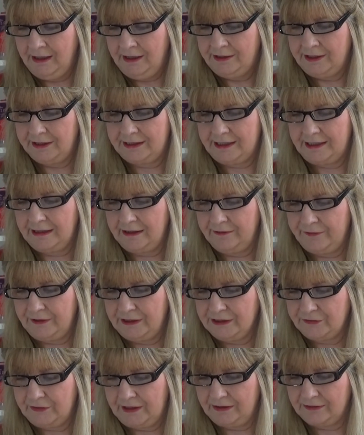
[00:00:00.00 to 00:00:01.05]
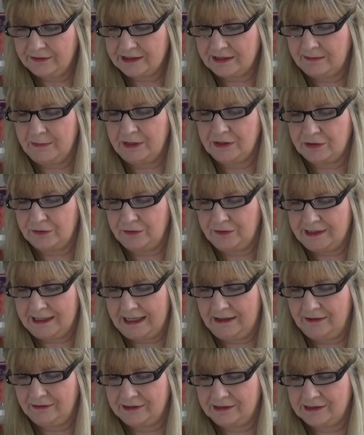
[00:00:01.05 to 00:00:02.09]
The king of Israel summoned all the
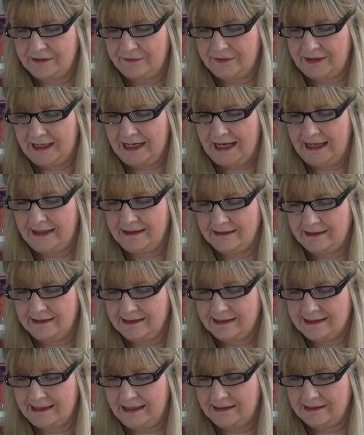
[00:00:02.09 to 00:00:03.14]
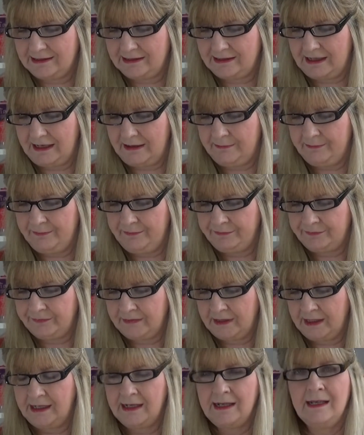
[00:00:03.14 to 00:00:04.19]
elders of the land and said to them,
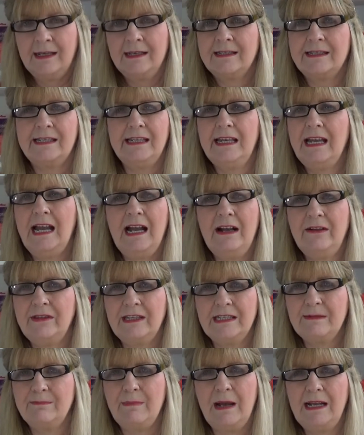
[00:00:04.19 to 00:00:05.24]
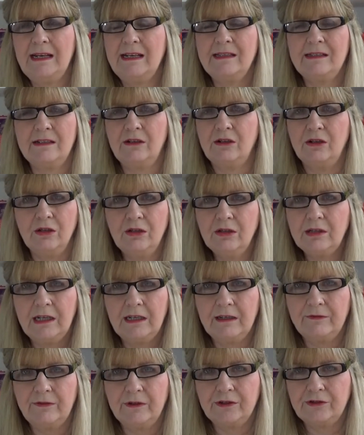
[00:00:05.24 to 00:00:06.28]
"See how this man is
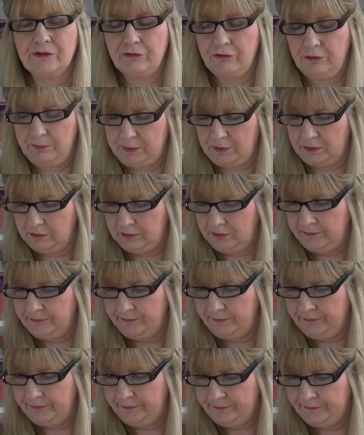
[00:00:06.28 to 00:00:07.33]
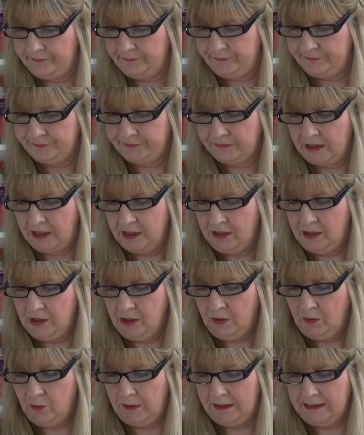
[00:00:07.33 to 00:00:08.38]
looking for trouble.
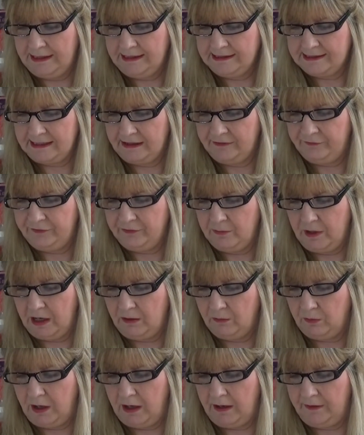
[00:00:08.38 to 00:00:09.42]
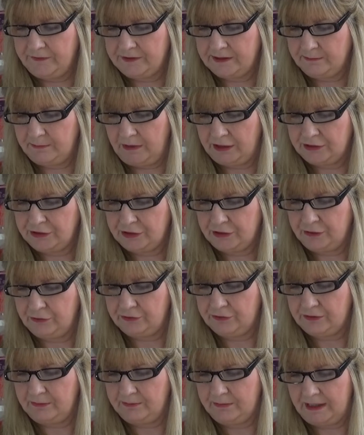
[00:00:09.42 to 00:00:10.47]
When he sent for my wives and my
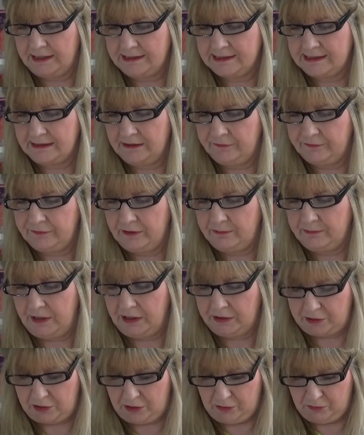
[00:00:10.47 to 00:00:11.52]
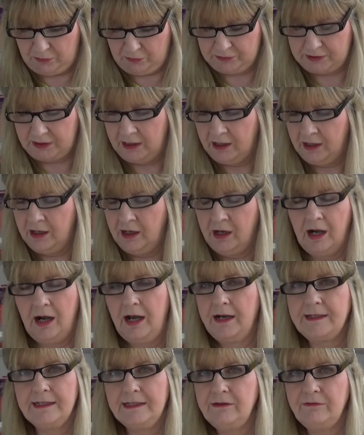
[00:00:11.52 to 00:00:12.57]
children, my silver and my gold,
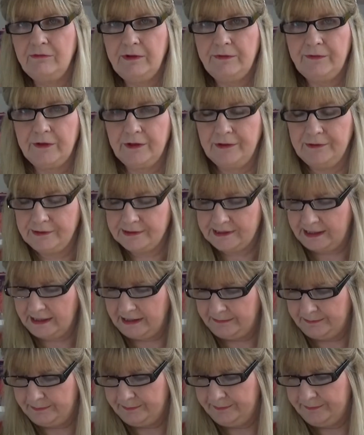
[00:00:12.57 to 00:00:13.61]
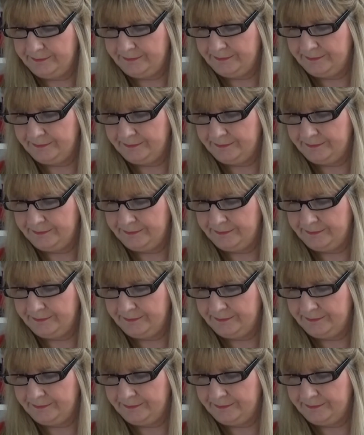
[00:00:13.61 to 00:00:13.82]
I didn't refuse him."